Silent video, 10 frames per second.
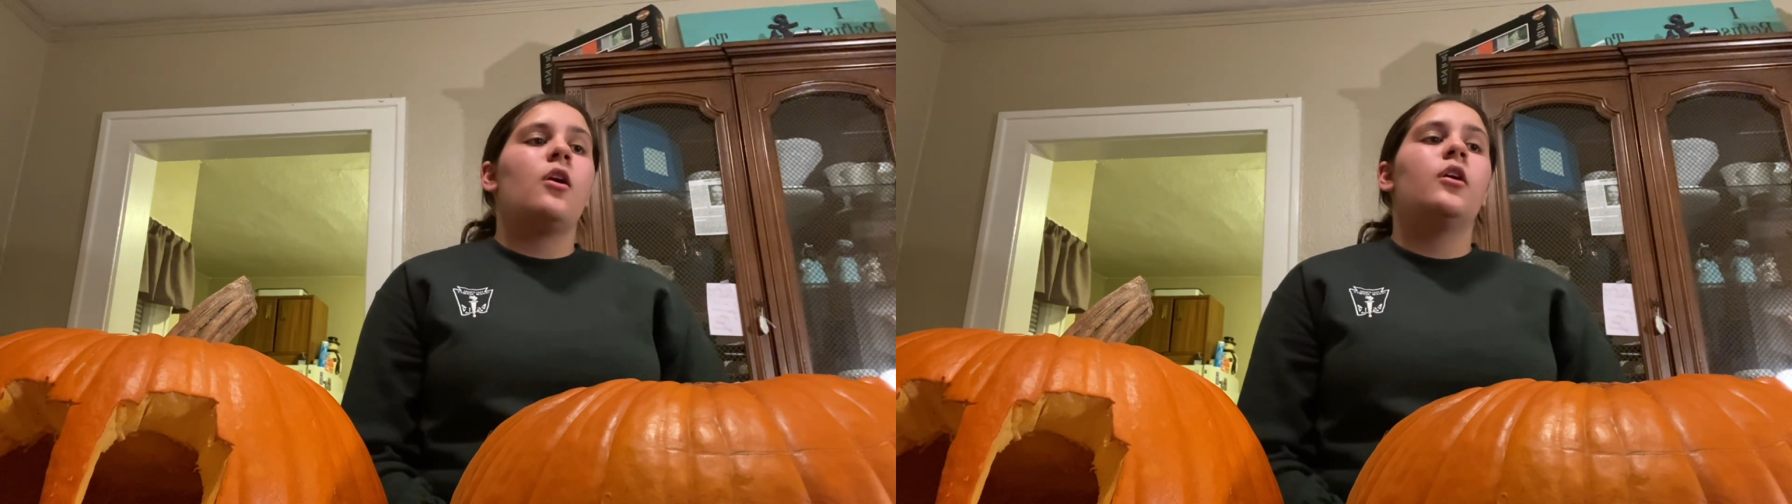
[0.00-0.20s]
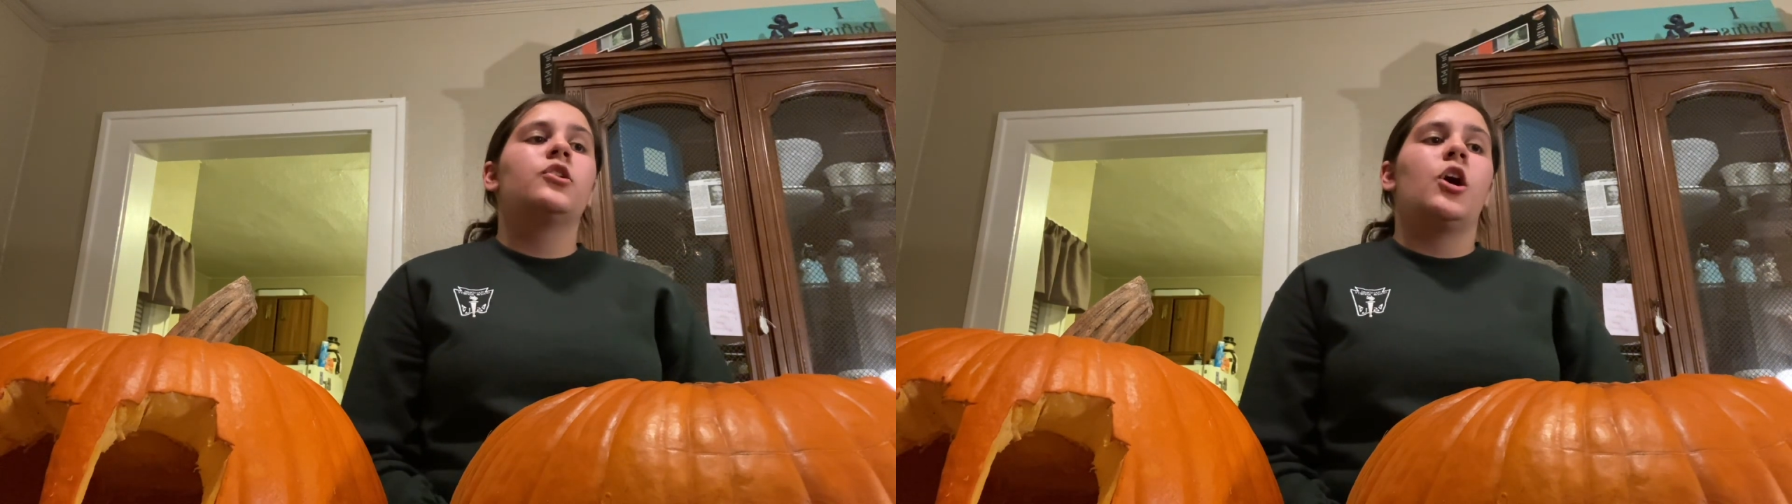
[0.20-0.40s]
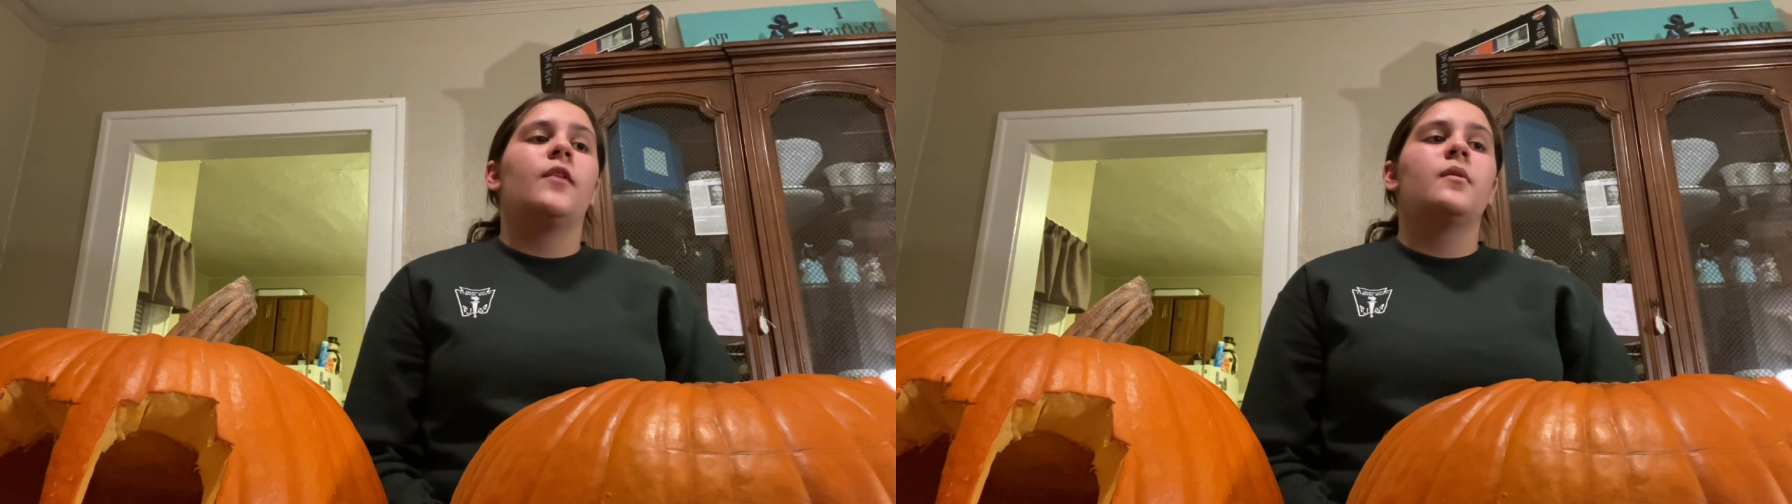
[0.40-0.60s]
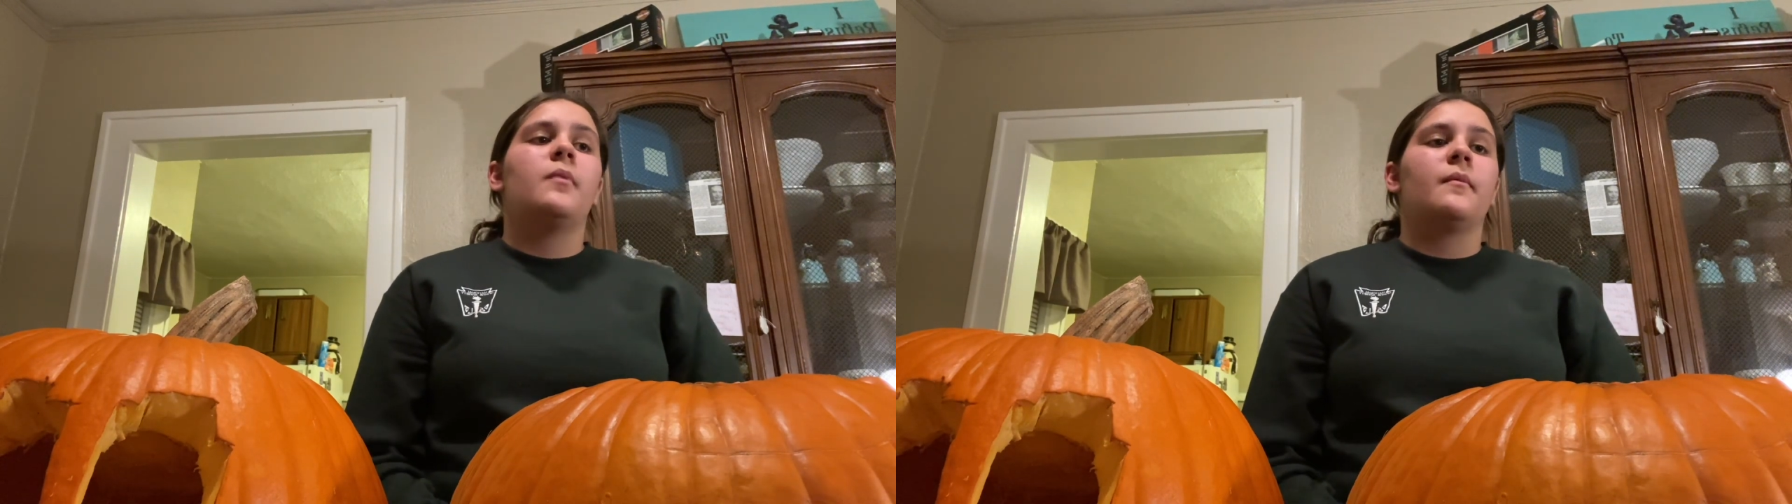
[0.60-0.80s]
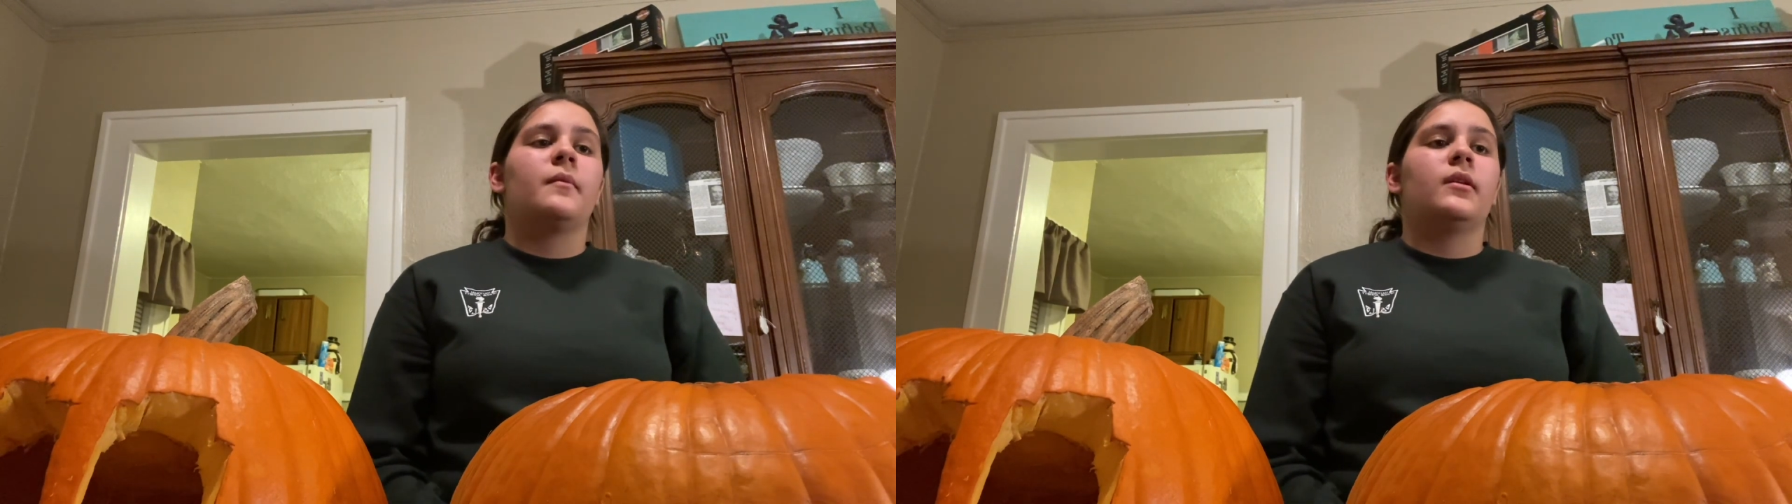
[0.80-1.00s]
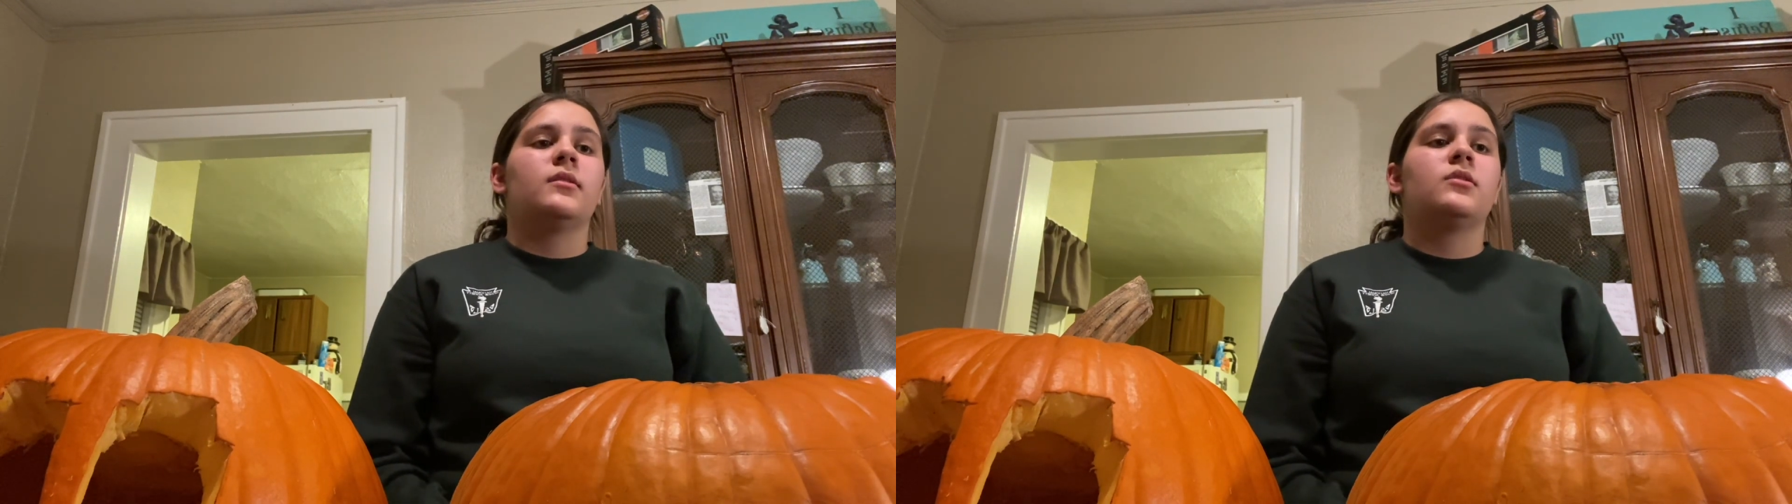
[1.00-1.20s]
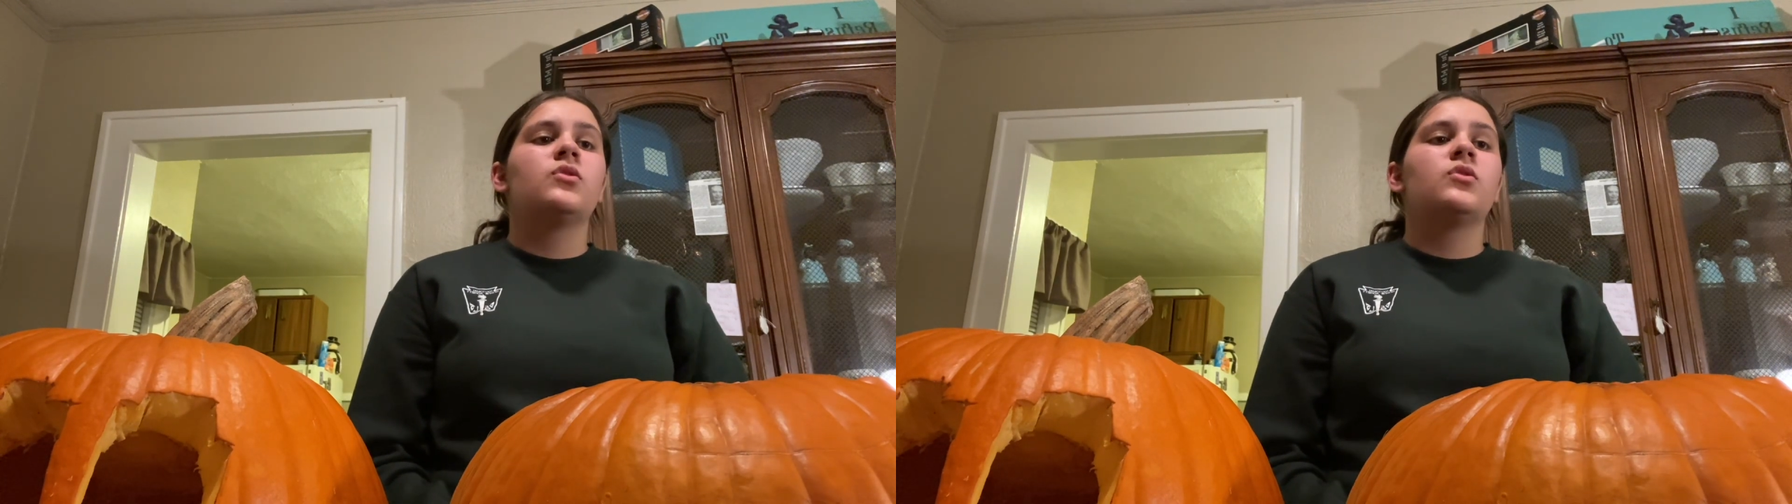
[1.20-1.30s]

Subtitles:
on carving pumpkins,